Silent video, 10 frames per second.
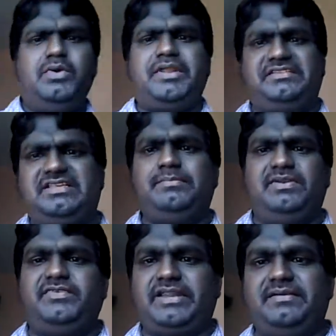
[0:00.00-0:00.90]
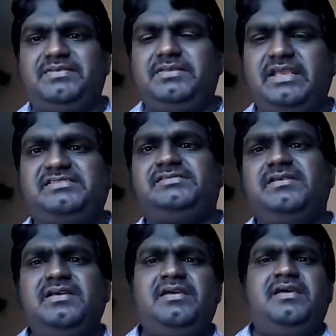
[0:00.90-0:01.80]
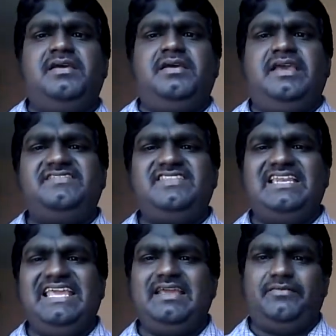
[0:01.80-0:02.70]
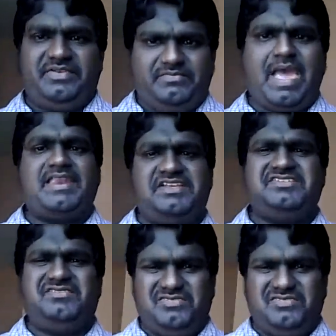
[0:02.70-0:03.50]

want example for types. Yes. If the manager,